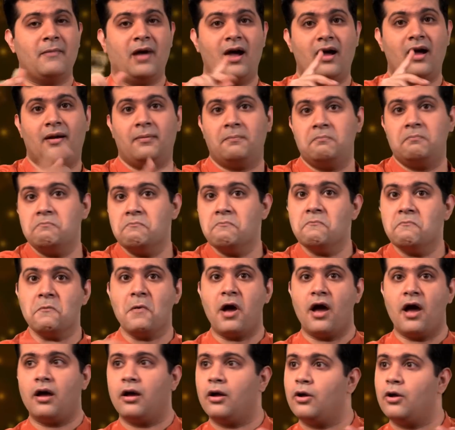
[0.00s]
If there is a
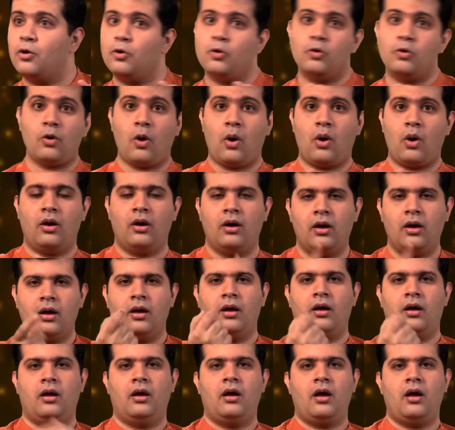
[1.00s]
lockdown again, you will
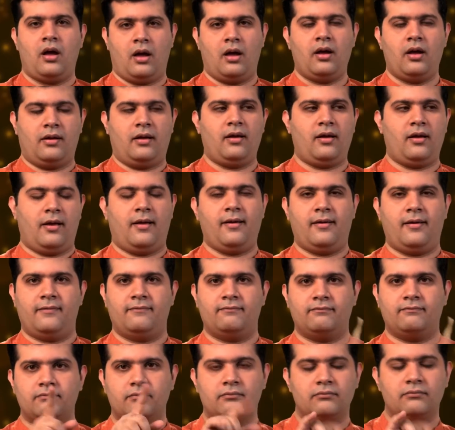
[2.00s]
have the saving which
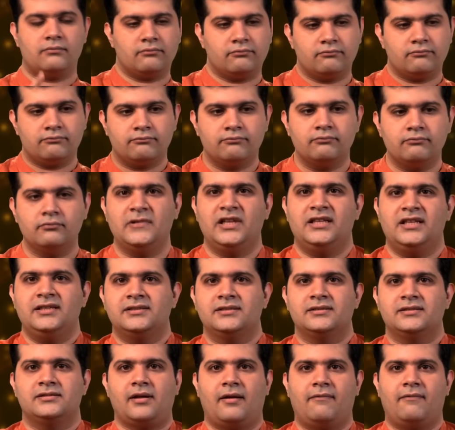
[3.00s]
can be used and you will
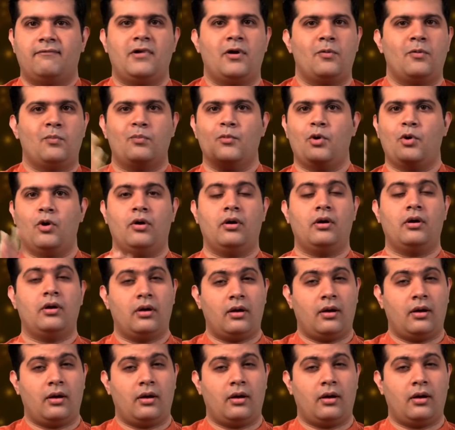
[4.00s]
not suffer more.